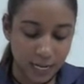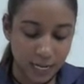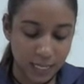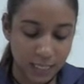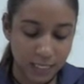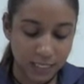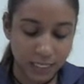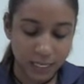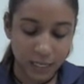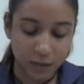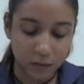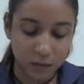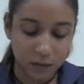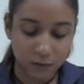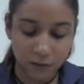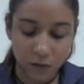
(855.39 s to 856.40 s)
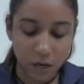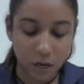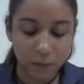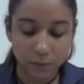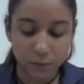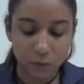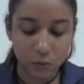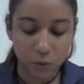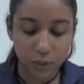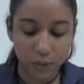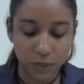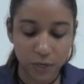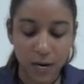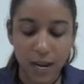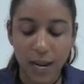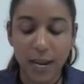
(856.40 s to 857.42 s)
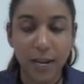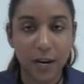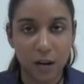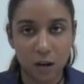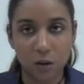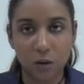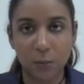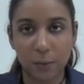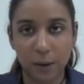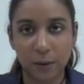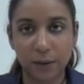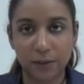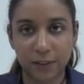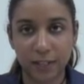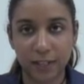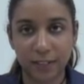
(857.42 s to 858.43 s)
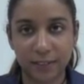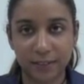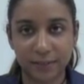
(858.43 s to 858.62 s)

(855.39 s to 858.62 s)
in the tales of Tom Sawyer and Huckleberry Finn.